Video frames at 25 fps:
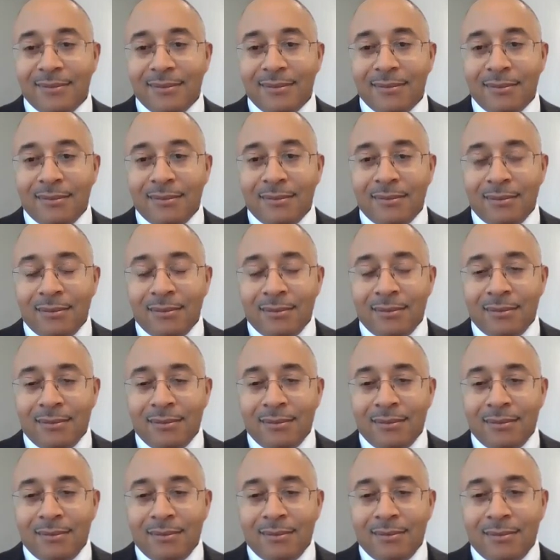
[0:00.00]

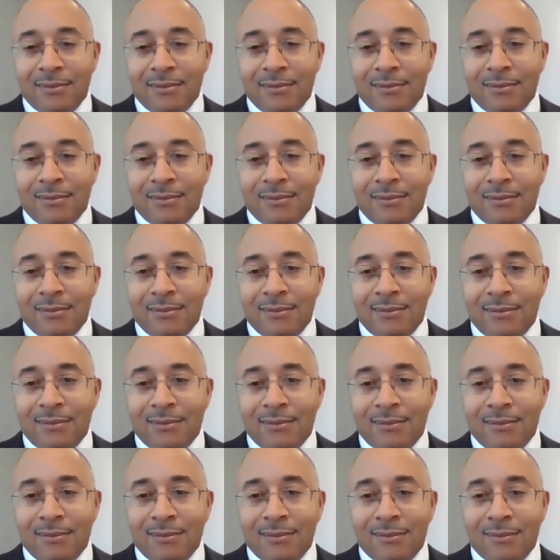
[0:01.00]

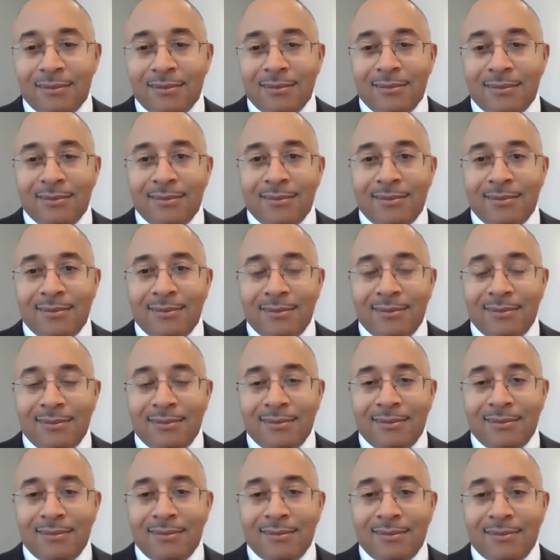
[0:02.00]

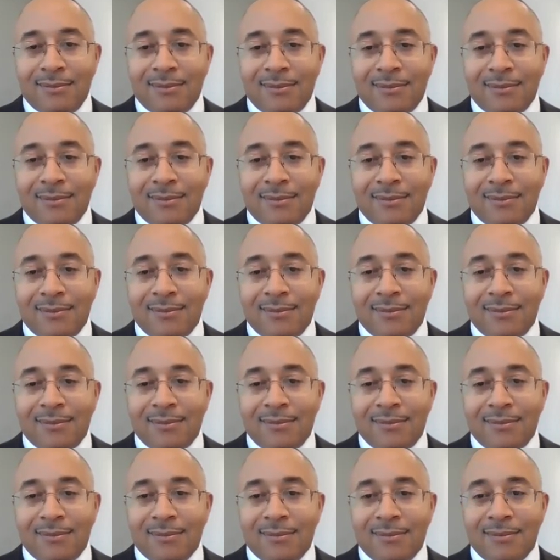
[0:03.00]

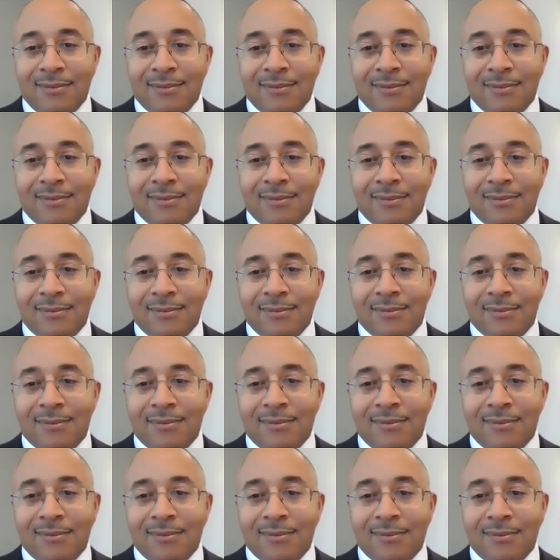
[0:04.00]

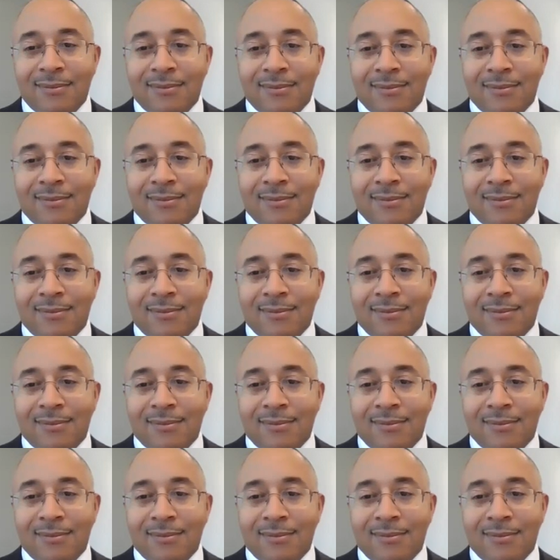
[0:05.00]
(not speaking)